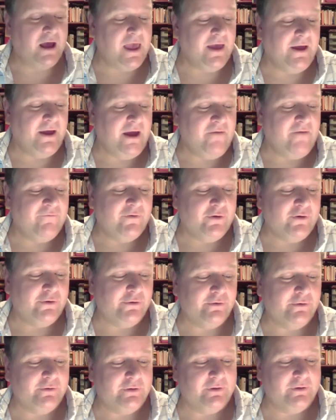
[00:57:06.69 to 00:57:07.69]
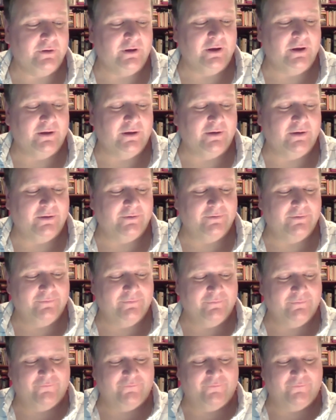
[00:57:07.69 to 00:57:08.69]
have heard
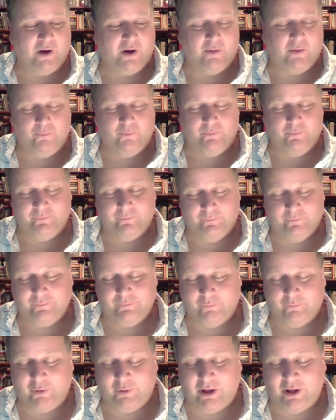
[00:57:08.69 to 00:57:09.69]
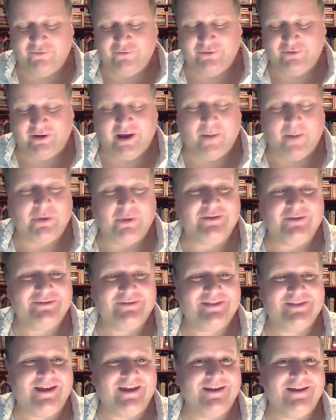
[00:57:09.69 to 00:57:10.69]
from production companies
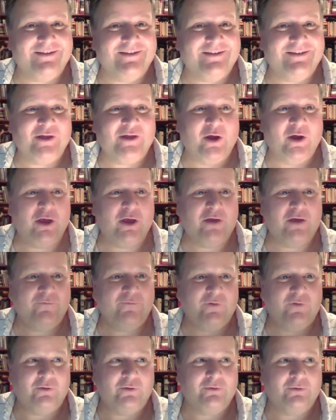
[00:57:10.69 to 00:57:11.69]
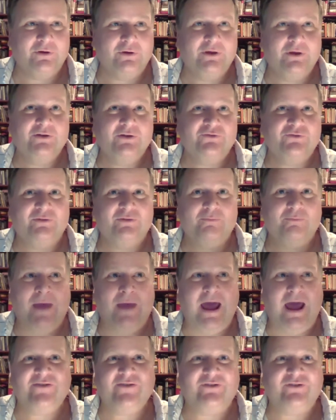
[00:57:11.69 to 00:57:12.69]
that, if you should
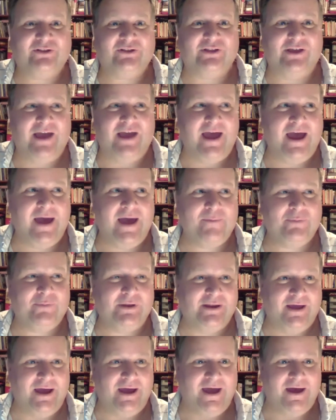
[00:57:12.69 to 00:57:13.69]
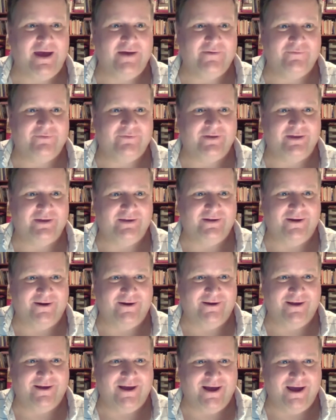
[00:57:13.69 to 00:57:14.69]
magically happen to have an
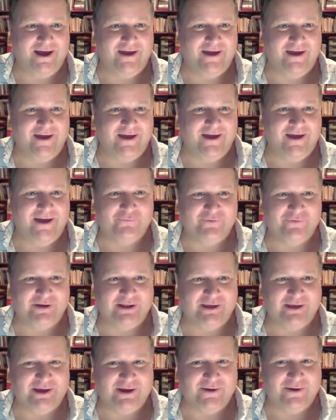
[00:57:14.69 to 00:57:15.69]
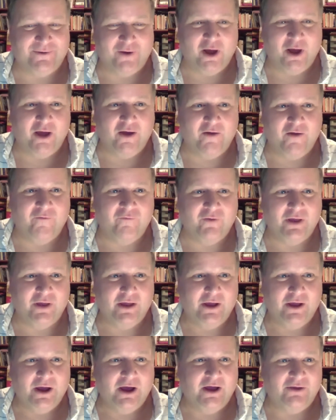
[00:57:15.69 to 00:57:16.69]
archival video of
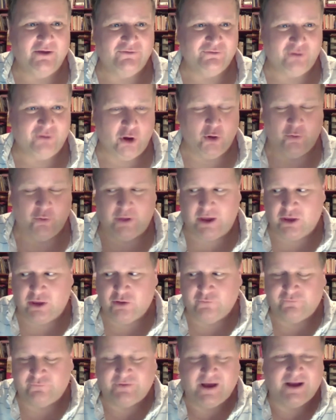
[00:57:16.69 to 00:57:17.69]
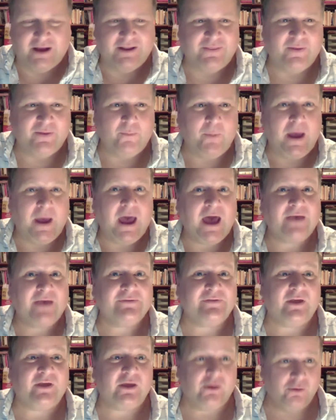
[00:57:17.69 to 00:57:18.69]
a show that you've done in the past,
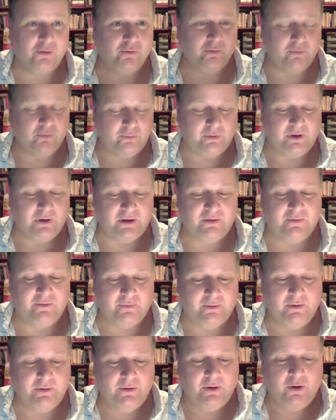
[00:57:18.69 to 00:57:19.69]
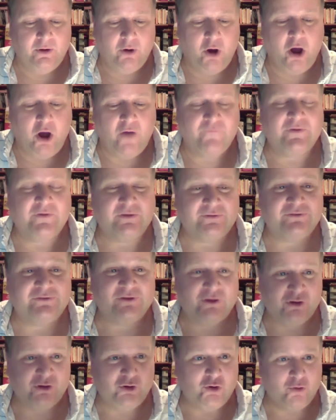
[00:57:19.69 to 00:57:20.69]
that you can often
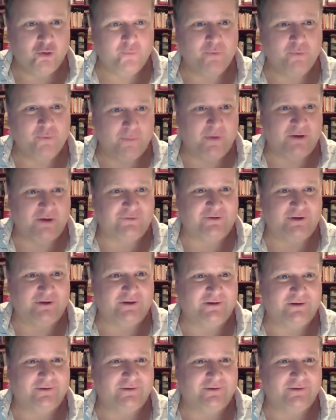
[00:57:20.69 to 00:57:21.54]
secure permission